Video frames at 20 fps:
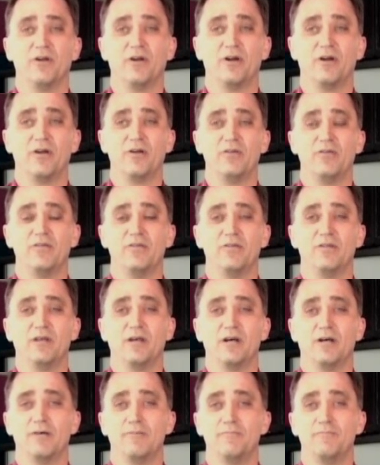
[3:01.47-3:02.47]
hard, and
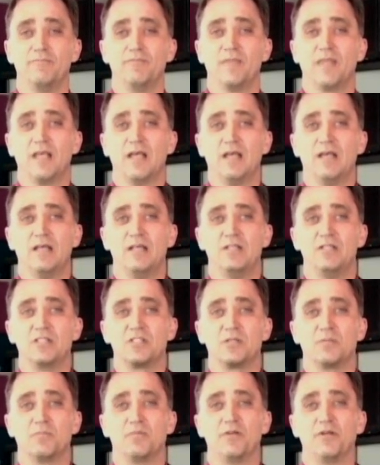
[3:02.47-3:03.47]

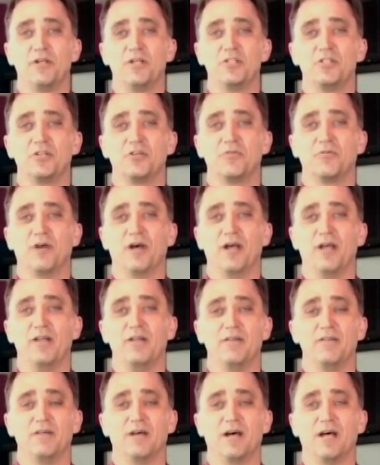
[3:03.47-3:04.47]
just a pleasure to
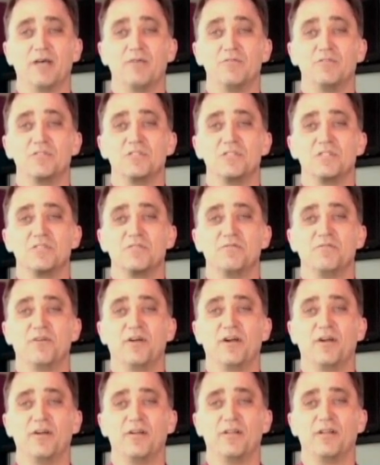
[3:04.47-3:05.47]
ride. And I was just
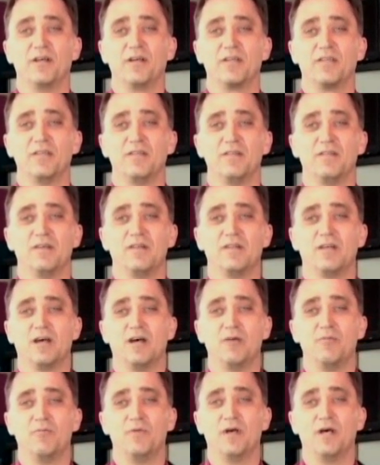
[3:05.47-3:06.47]
very lucky that
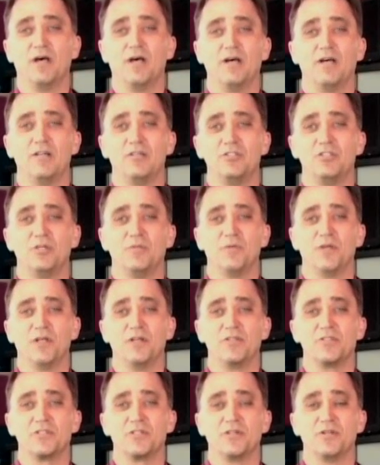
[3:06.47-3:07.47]
Jim
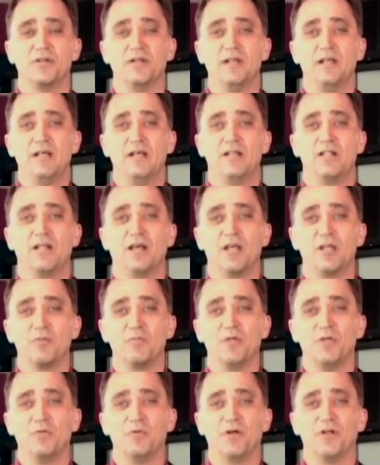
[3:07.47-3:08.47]
Hilser liked
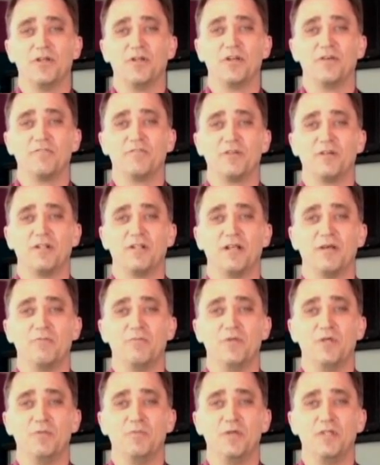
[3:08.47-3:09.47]
me well enough to let
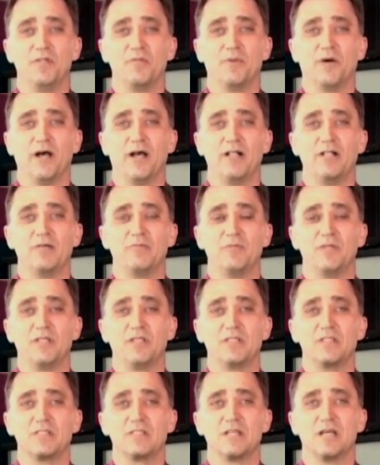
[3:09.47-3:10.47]
me be the pilot,
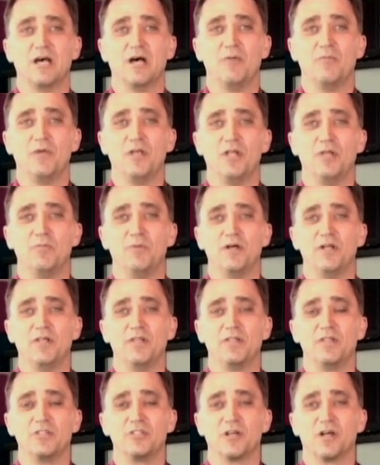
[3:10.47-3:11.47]
because anybody
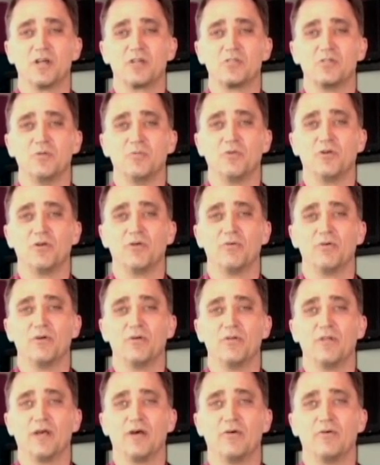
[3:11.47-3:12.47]
in the jocks room could have
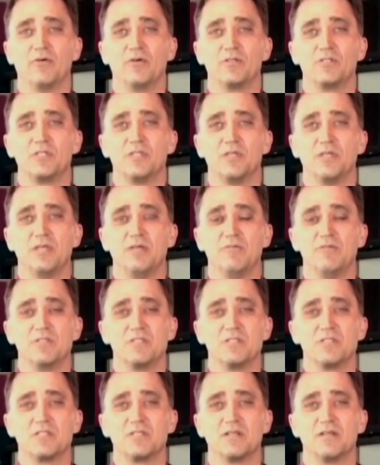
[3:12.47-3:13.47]
rode that horse. He was
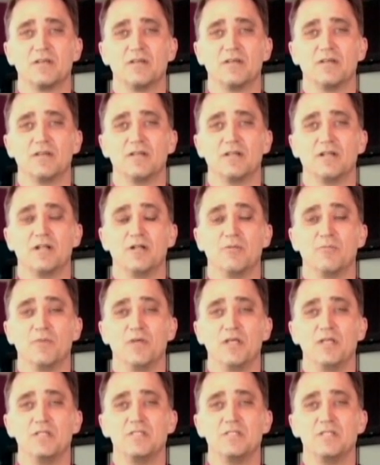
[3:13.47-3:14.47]
just an
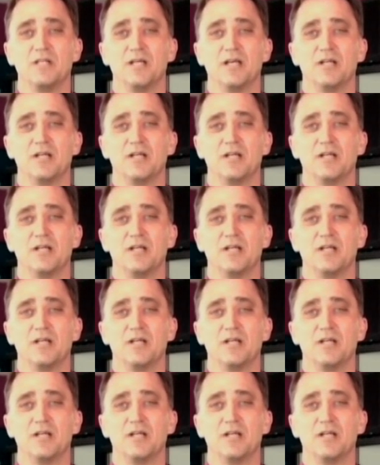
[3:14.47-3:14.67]
amazing